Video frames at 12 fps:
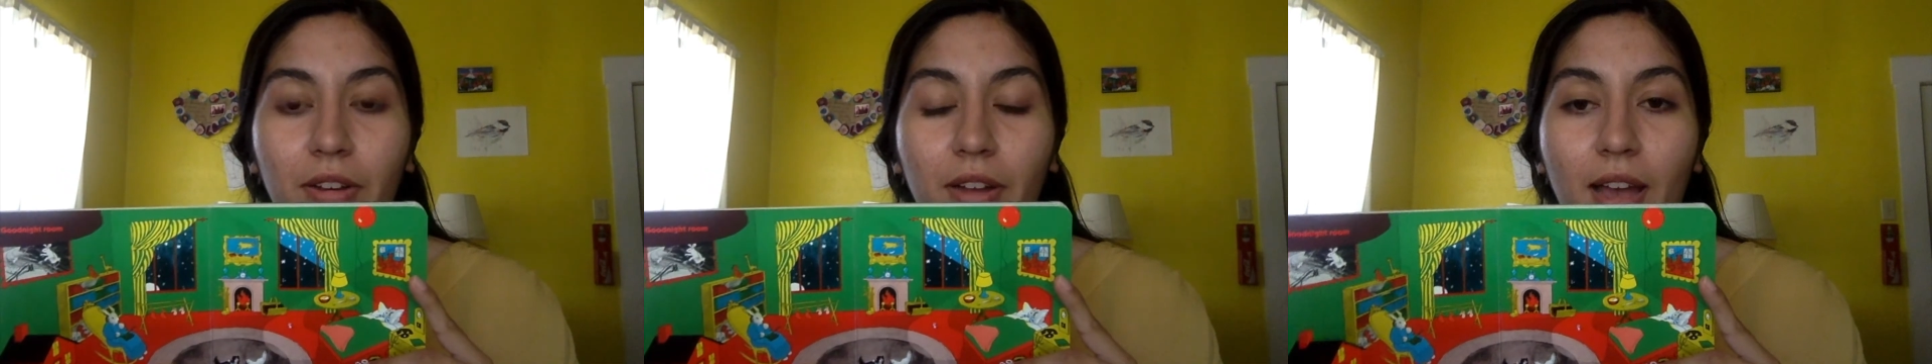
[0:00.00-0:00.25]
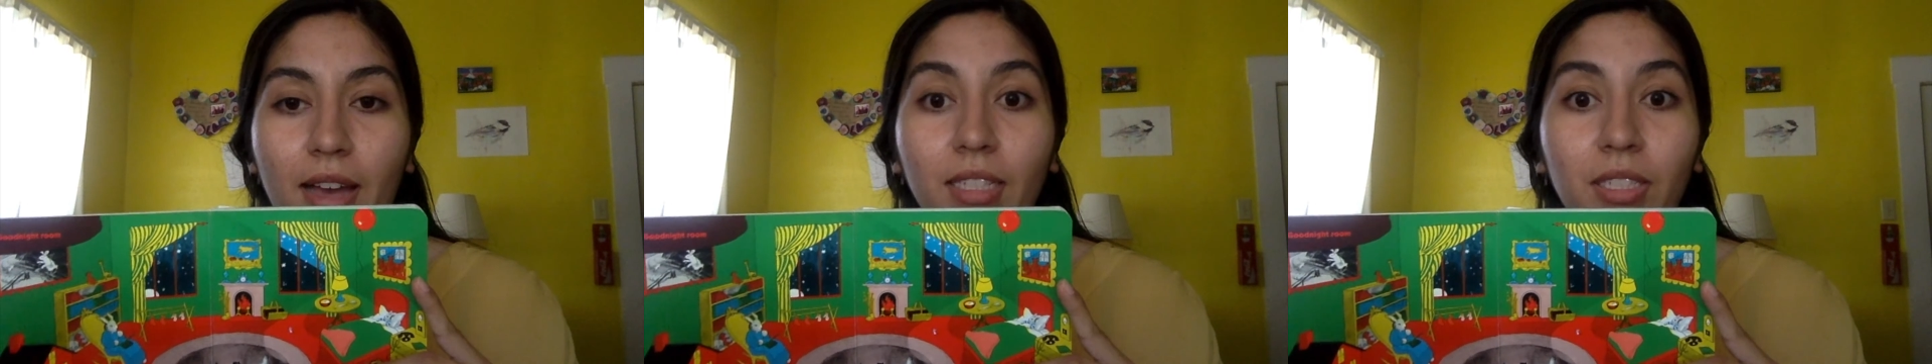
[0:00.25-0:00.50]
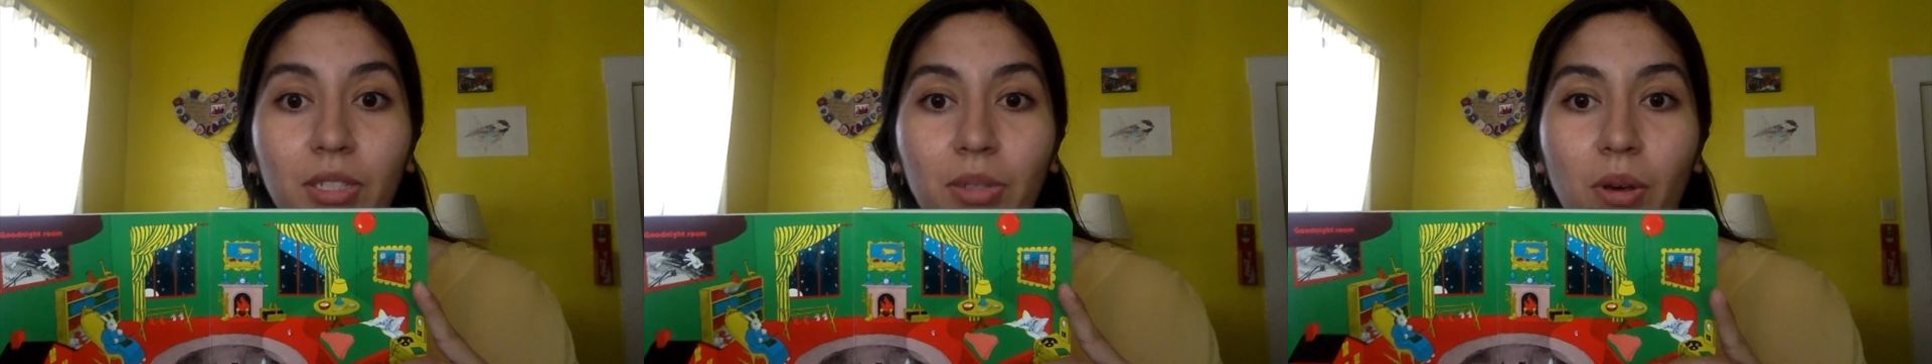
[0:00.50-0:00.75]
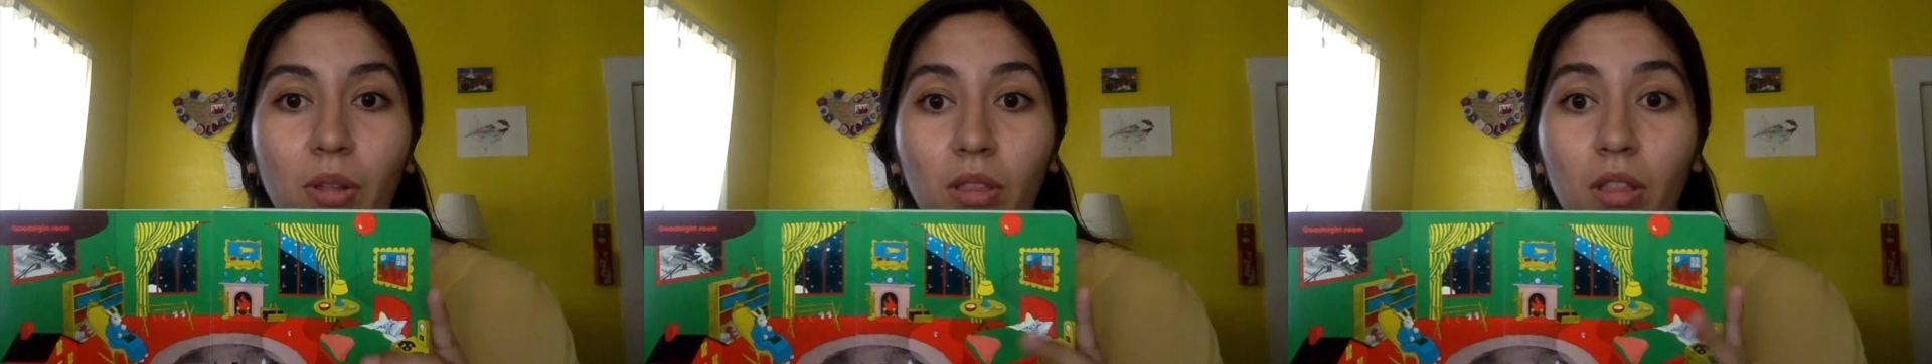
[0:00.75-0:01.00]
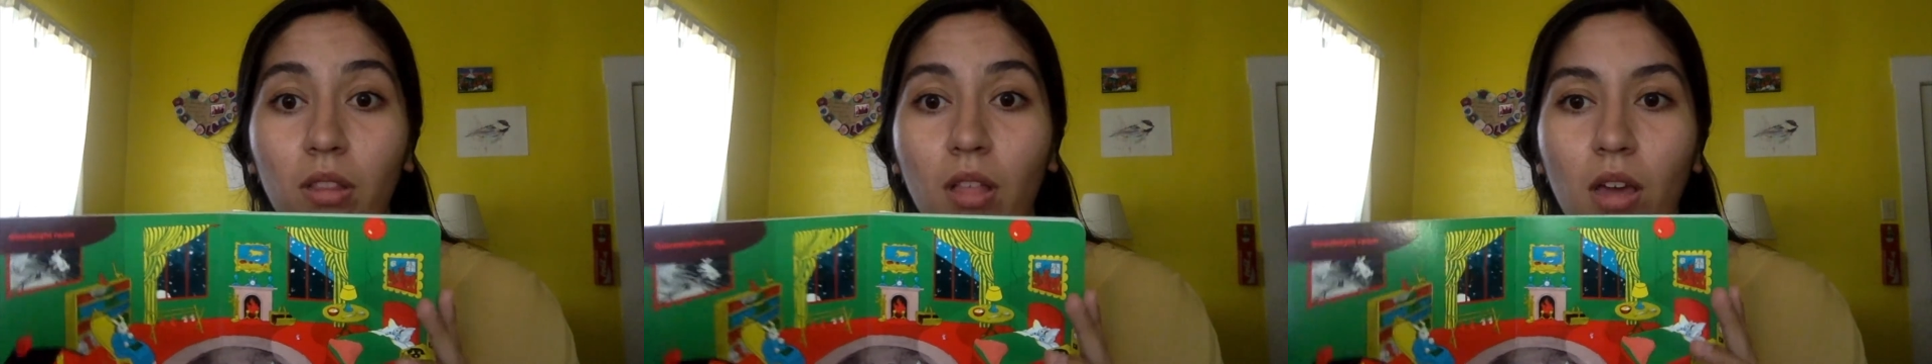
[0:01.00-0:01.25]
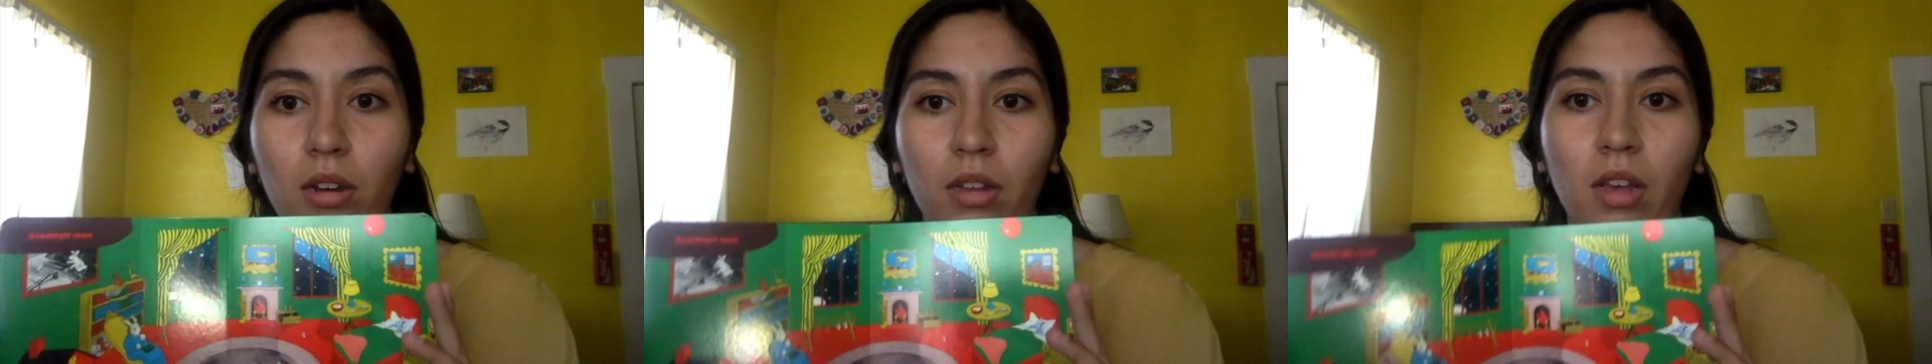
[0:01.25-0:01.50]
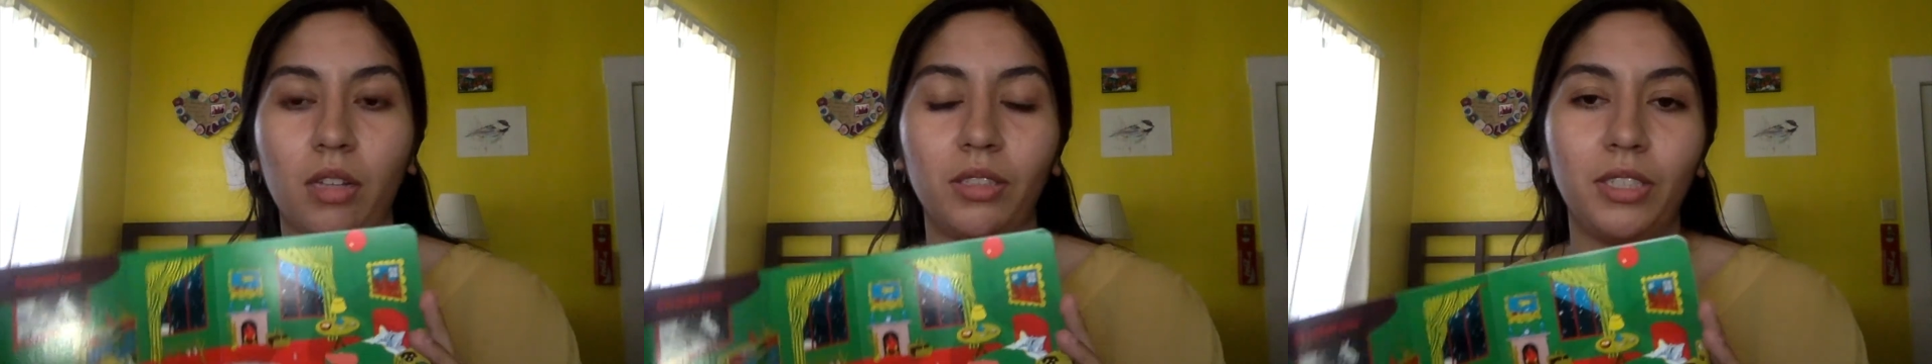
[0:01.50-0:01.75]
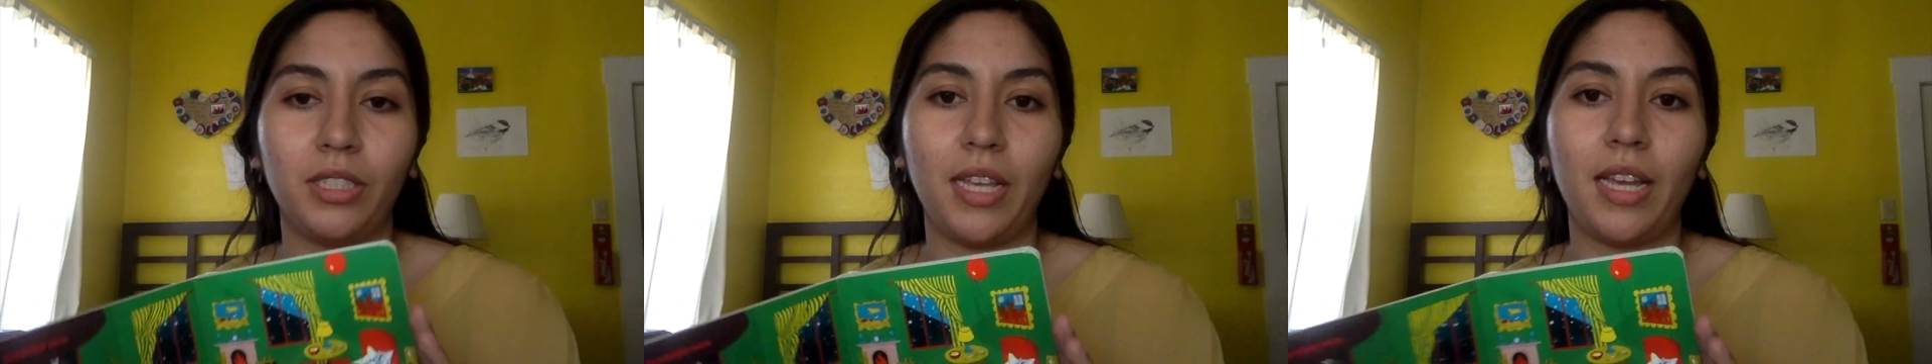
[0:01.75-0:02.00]
eyes to a lot of
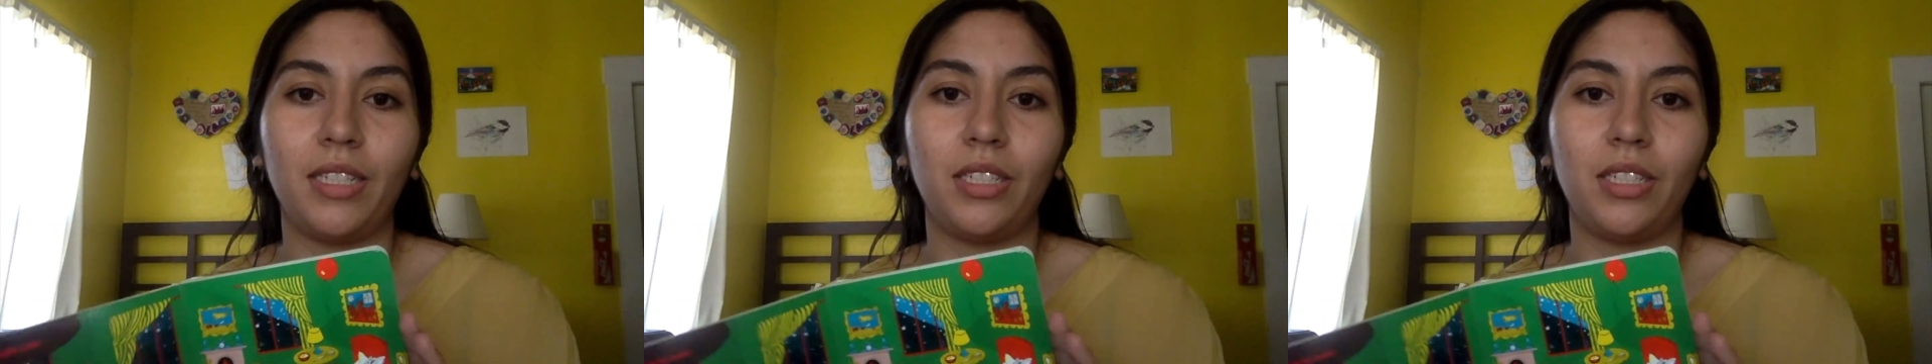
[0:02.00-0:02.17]
colors yet.